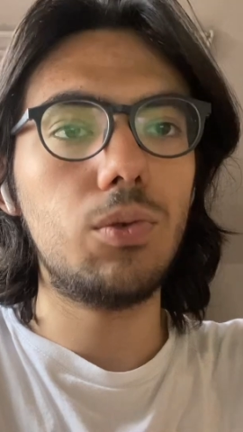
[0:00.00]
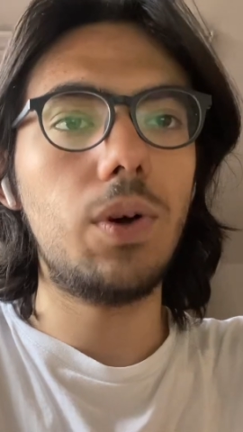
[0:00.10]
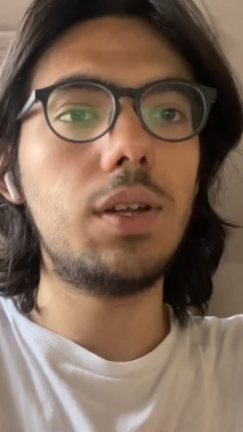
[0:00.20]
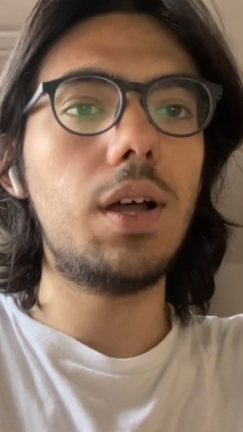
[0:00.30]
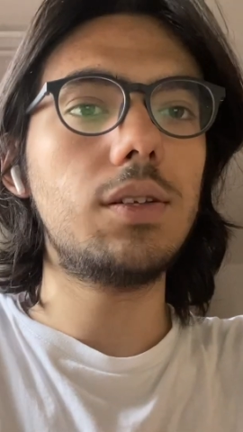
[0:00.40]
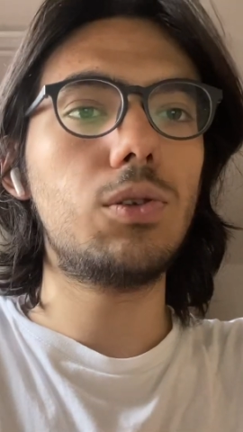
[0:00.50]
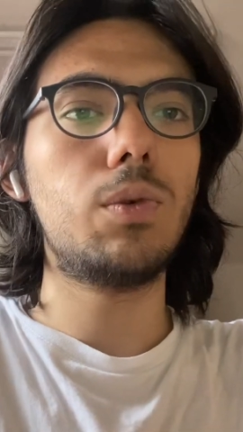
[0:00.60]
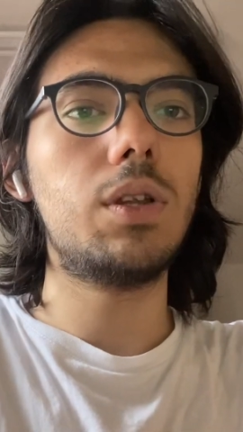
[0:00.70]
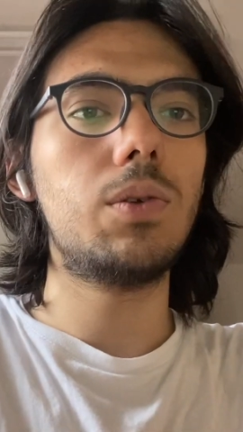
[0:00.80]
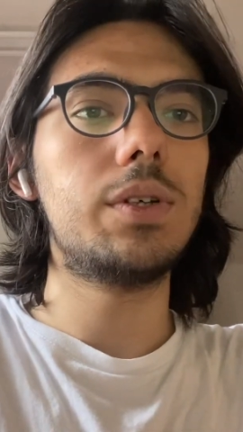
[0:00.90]

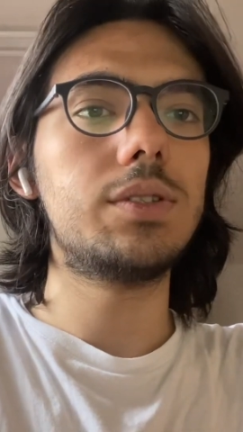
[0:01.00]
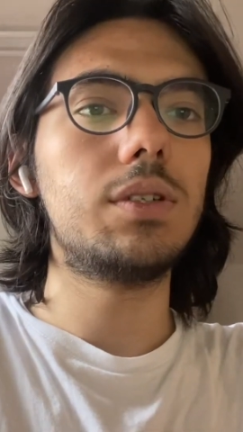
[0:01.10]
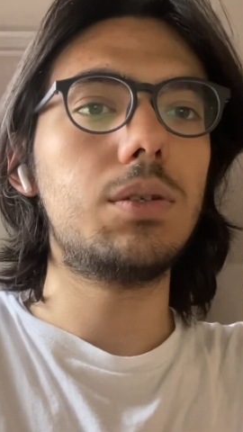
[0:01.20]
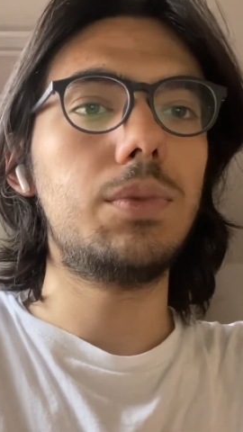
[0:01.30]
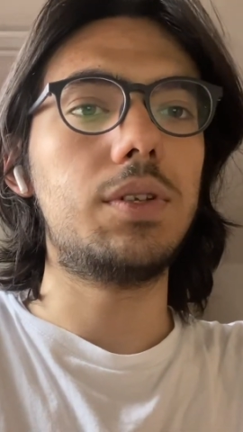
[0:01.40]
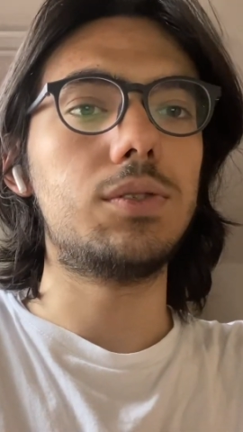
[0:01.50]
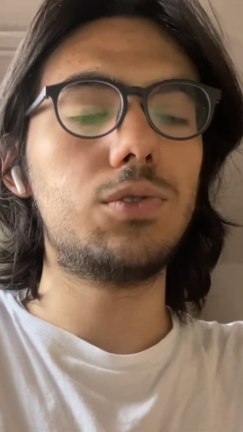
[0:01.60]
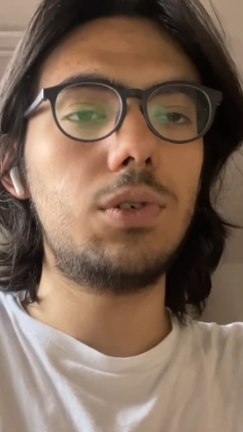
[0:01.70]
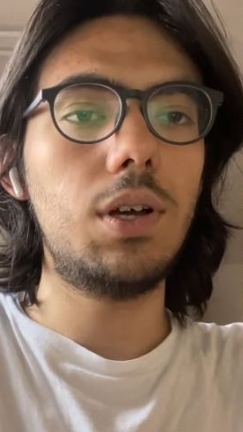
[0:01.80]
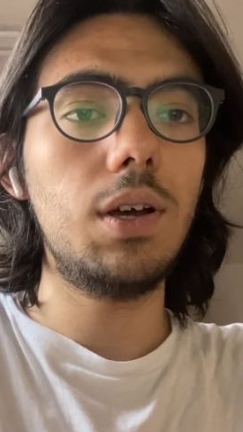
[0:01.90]
121
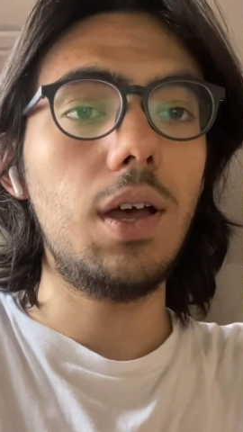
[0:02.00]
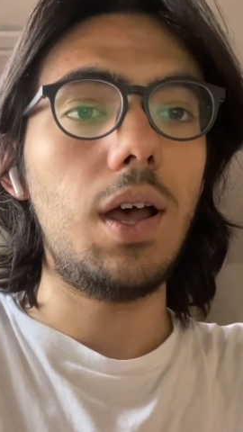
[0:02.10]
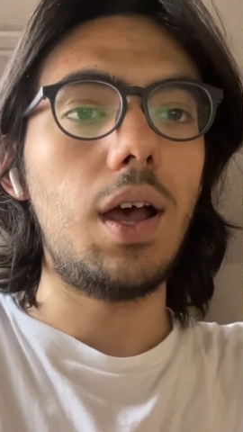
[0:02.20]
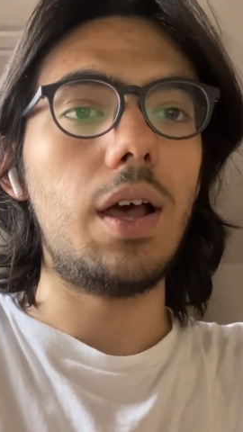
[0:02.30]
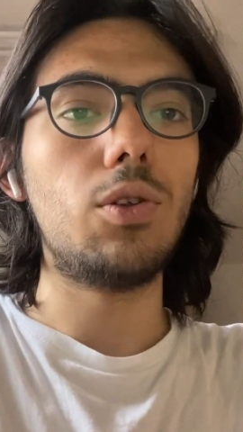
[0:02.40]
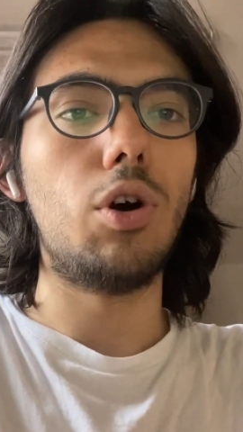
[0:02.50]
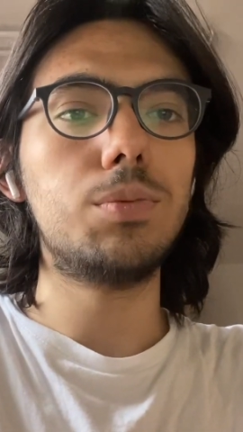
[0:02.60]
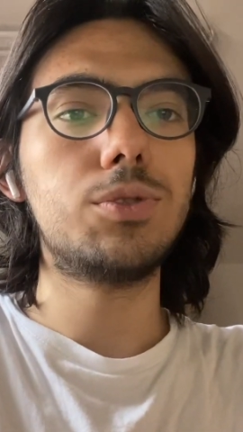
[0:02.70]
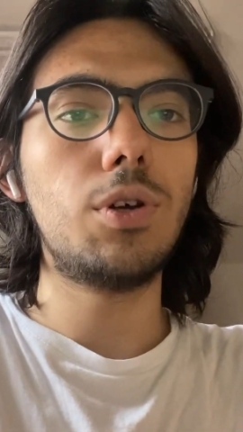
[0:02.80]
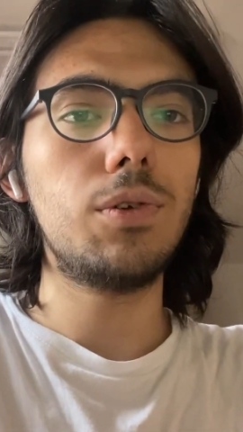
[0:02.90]
cm² and
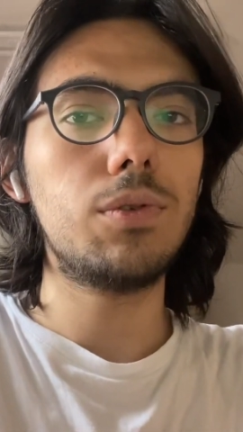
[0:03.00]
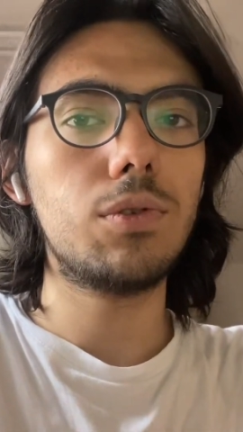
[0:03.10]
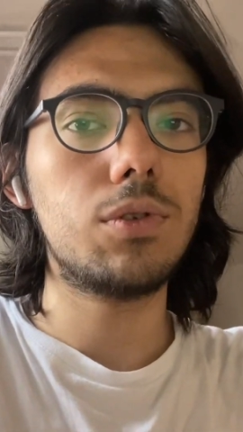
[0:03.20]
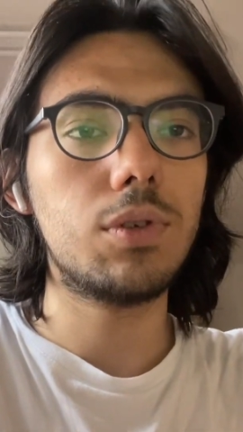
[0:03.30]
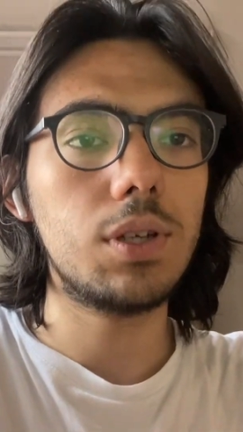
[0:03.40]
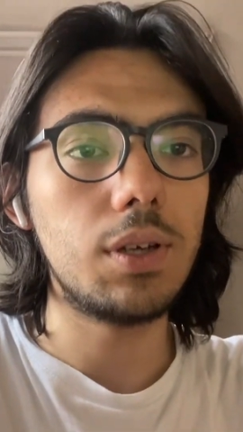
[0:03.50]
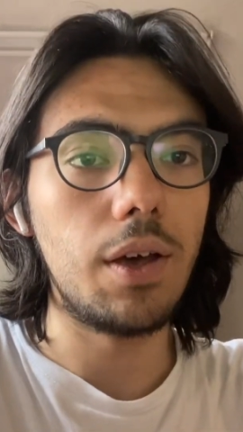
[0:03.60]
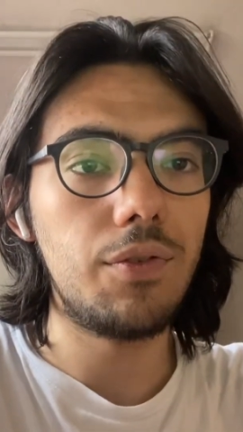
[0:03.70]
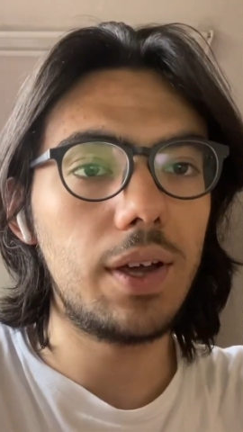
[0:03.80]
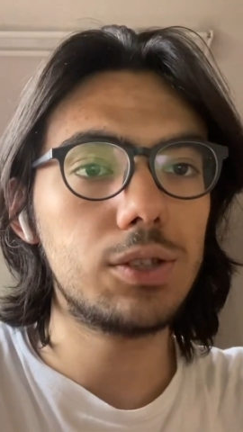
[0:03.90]
observed the
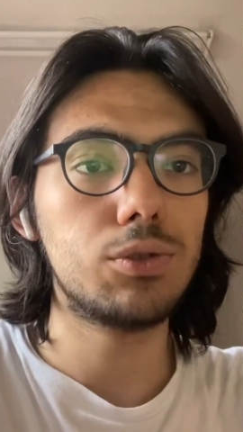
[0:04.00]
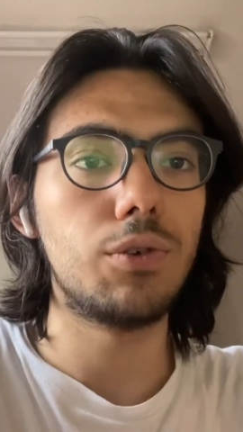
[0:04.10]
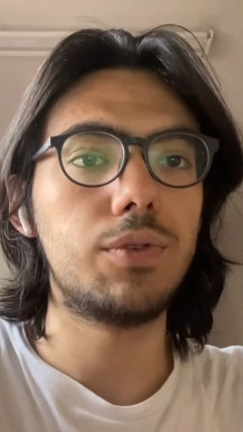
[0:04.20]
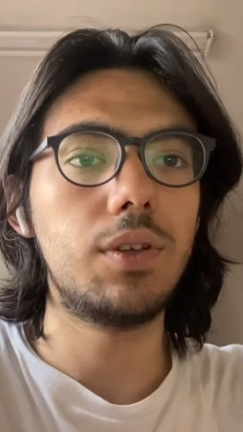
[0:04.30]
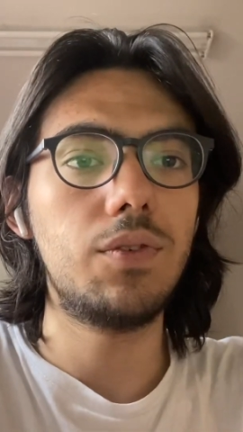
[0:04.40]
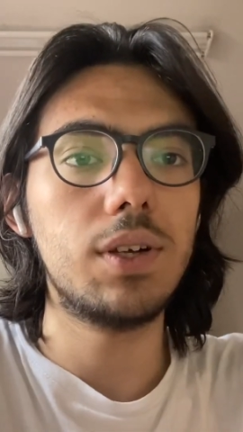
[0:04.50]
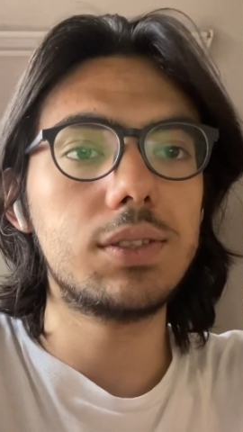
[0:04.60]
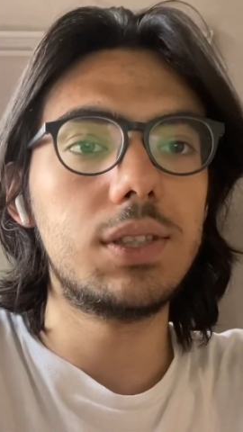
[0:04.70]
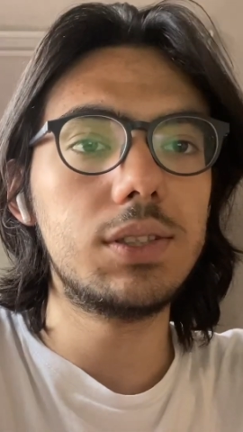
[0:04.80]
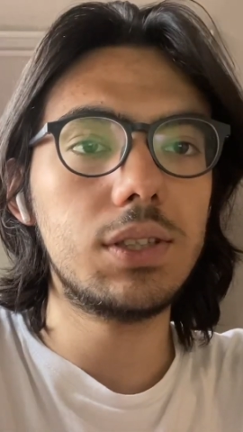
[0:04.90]
effects of different
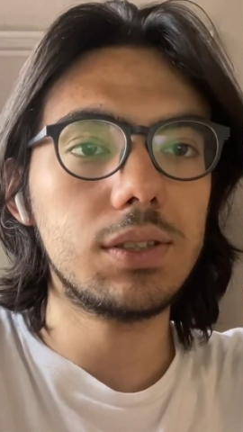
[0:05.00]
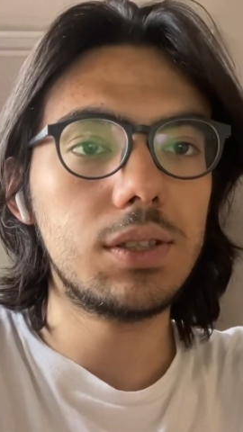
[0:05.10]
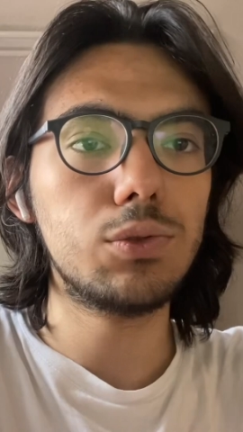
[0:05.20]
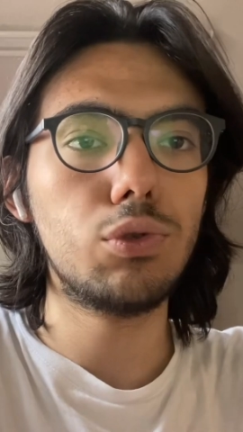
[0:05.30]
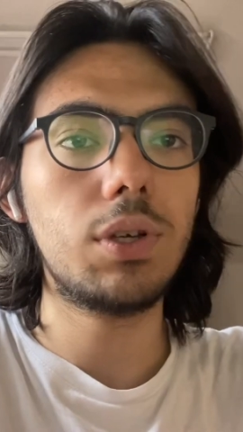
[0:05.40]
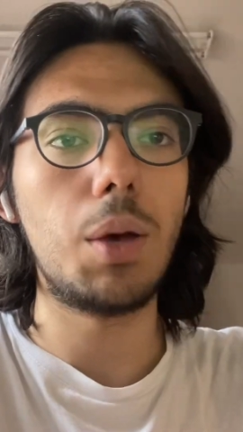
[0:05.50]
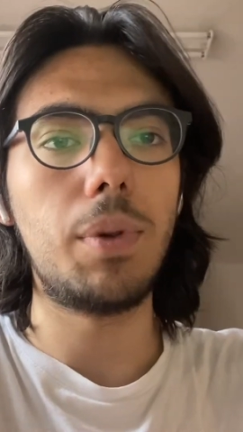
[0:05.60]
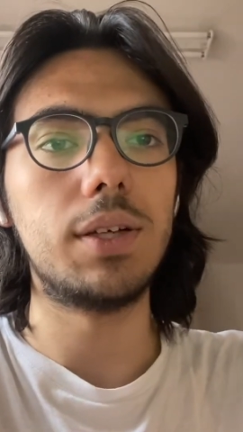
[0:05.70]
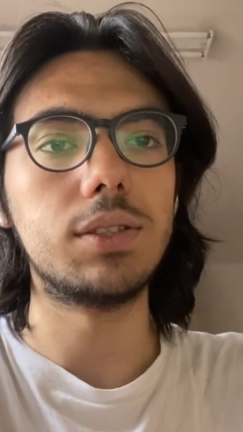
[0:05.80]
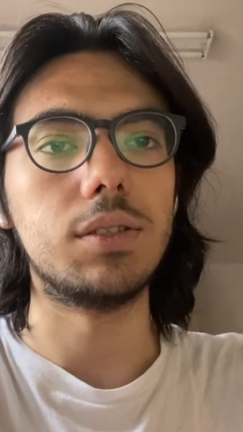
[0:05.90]
distances to the
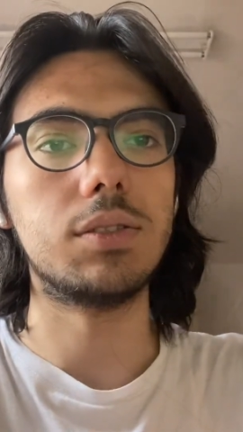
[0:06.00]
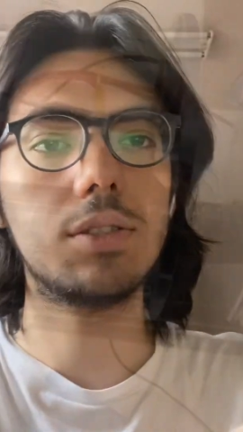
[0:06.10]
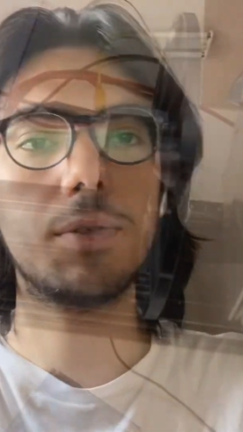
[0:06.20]
capacitance.